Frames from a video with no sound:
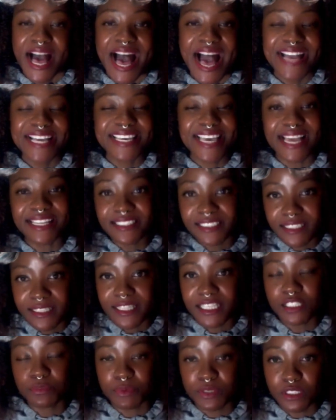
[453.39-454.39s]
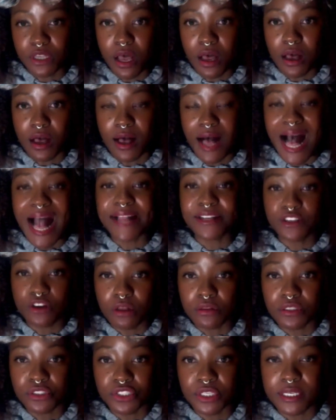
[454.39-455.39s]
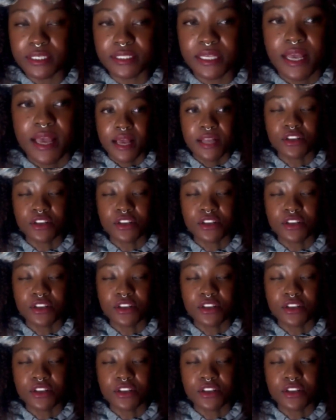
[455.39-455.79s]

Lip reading: against these bizarre ideologies,